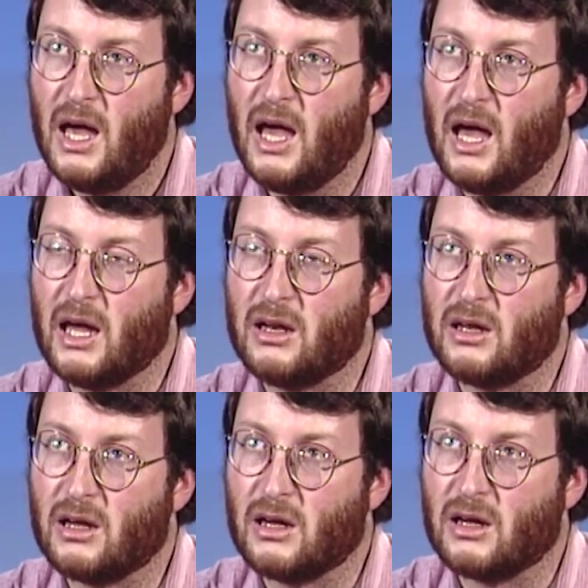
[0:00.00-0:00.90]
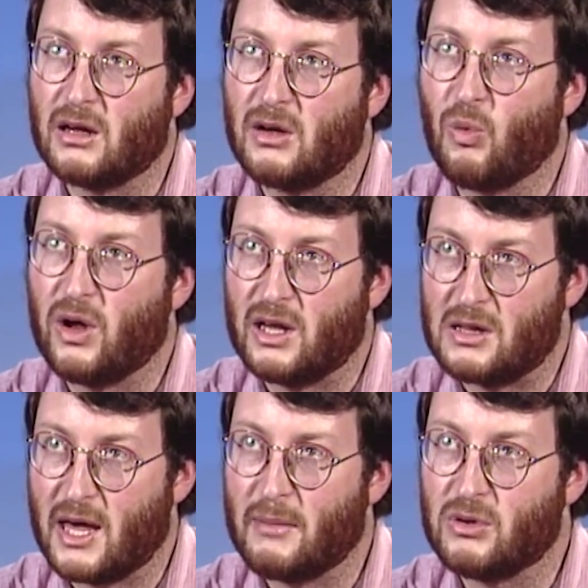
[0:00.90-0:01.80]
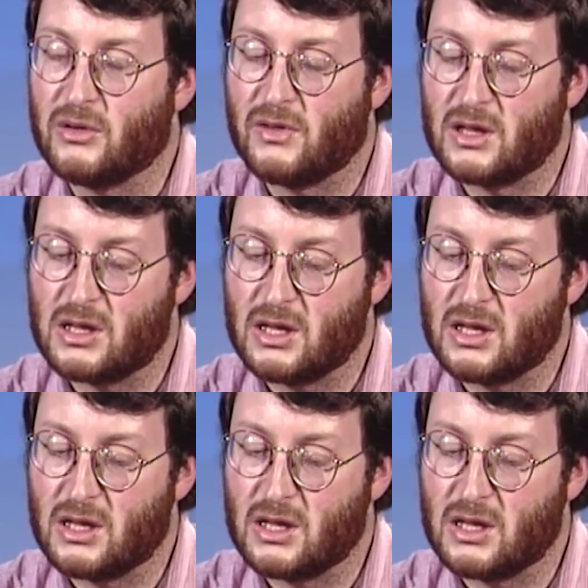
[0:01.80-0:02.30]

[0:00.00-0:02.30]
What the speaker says: And one example of this